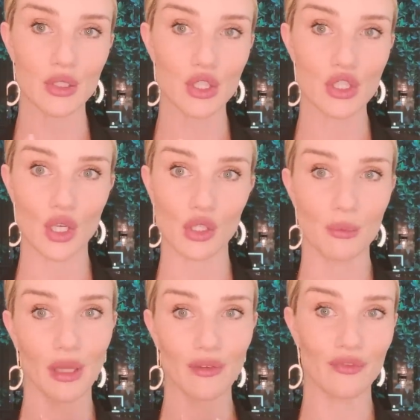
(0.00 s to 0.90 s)
was going to show you
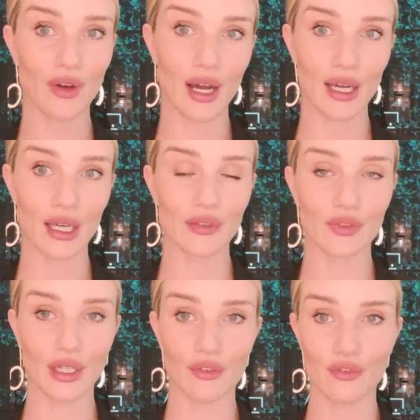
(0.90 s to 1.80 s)
my five
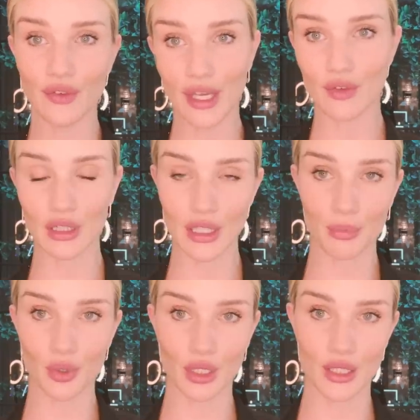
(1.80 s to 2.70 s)
kind of favorite
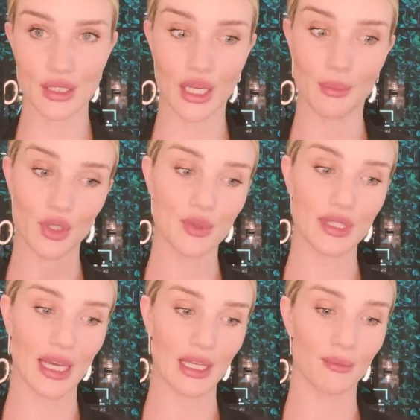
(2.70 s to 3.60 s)
lip products that I'm
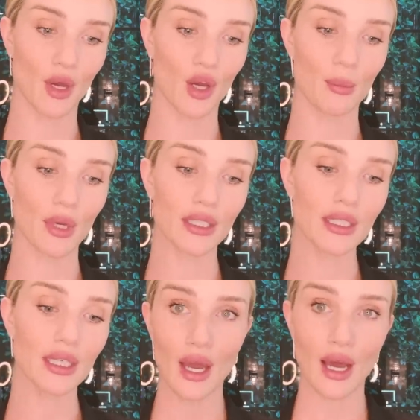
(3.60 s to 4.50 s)
using at the
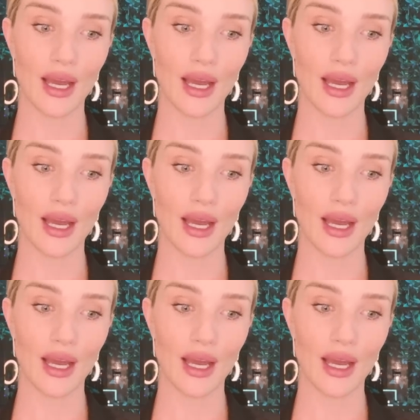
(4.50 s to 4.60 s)
moment.